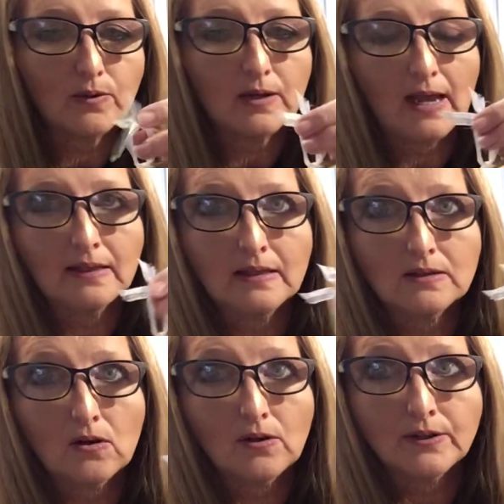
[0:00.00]
can hang these
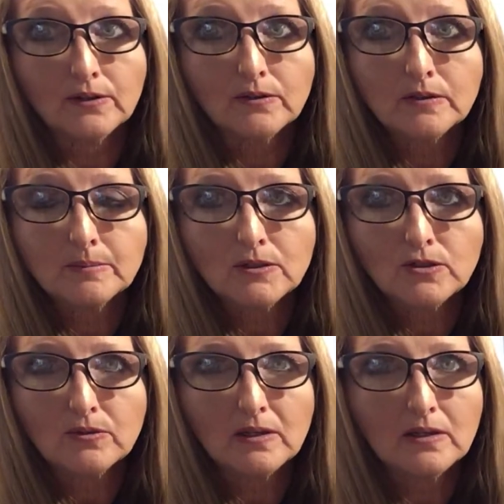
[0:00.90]
on your Christmas
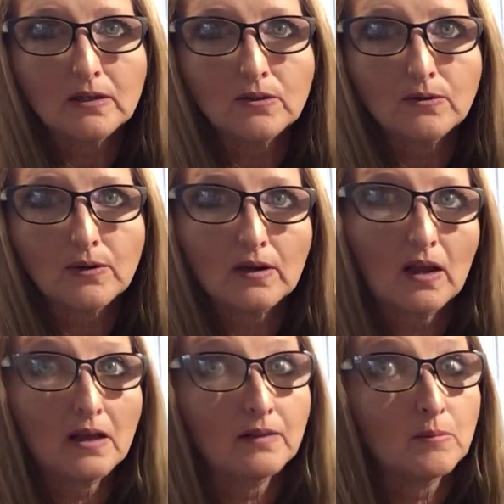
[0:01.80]
tree, you can
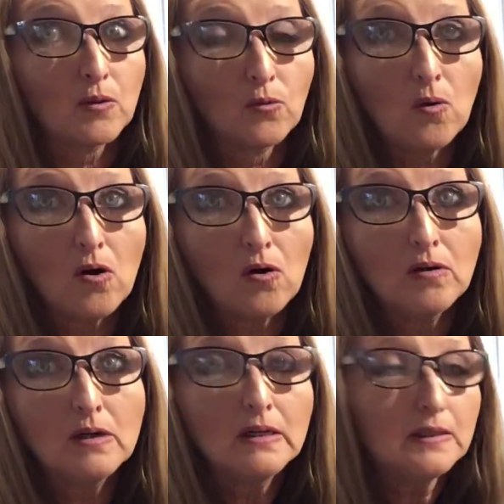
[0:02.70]
hang them on the
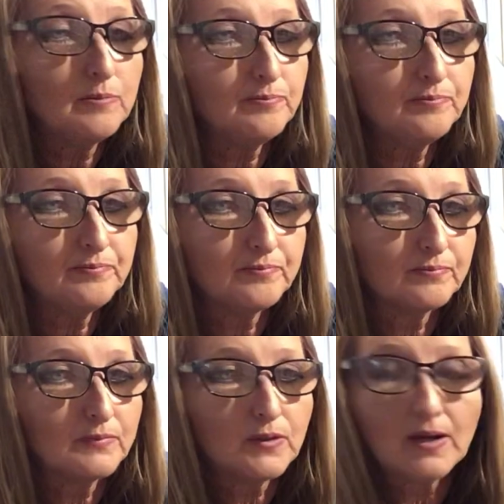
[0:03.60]
wall,
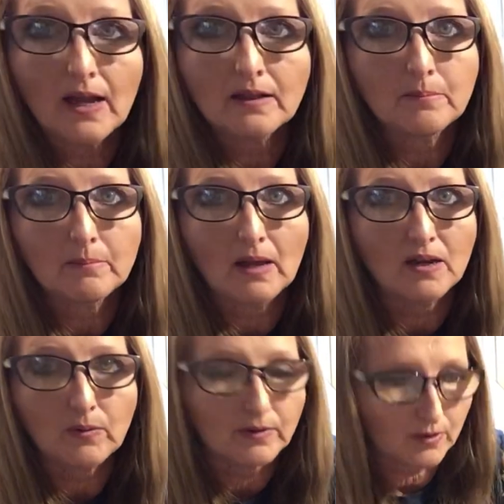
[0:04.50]
you can hang them
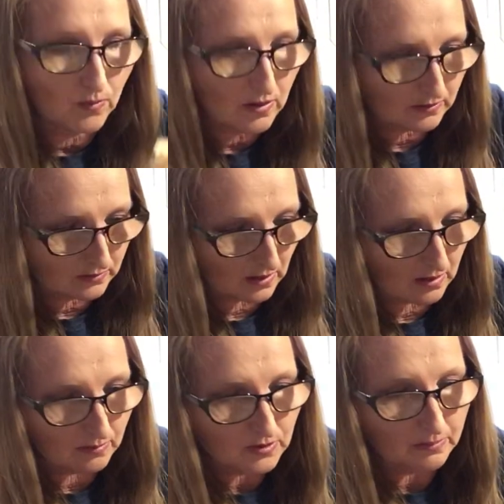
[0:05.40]
anywhere you want.
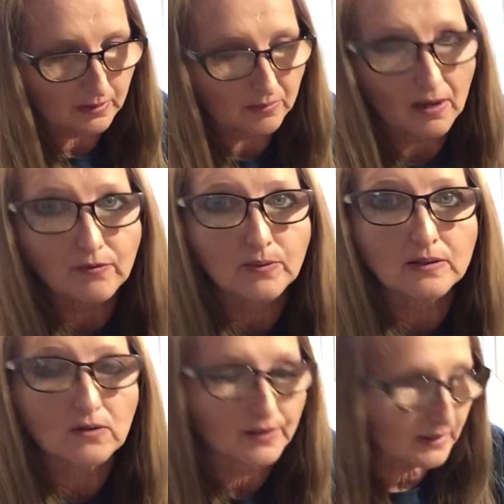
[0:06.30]
Some people have
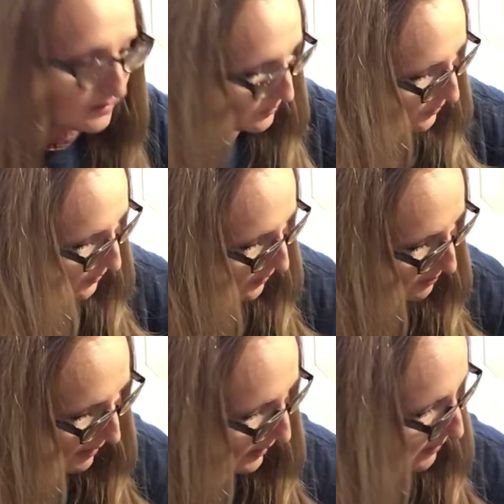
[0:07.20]
trees all year, so you can
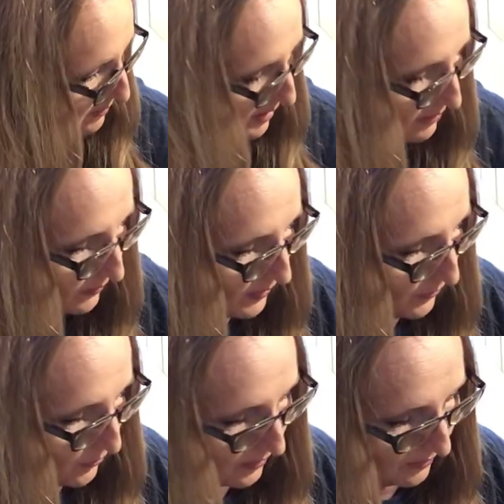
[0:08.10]
make it fit your
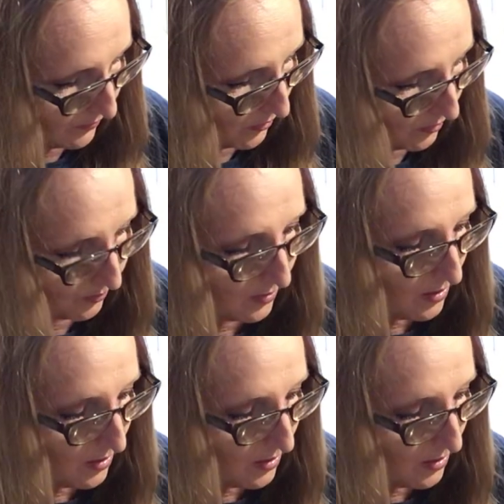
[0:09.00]
tree for